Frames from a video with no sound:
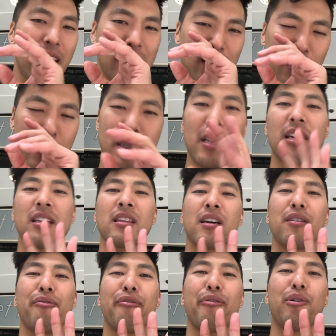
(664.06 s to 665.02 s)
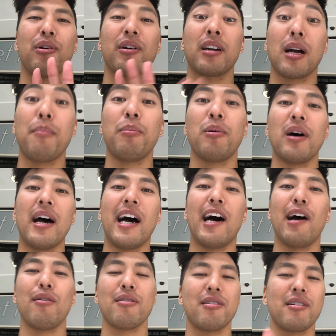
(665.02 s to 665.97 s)
And just staying there for a couple
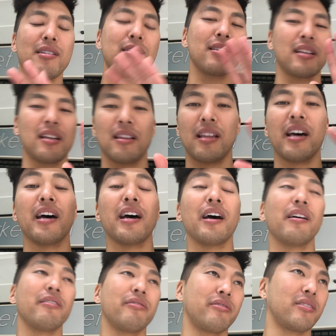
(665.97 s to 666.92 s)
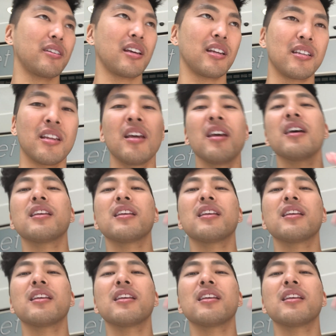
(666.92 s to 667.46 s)
hours, and I left, and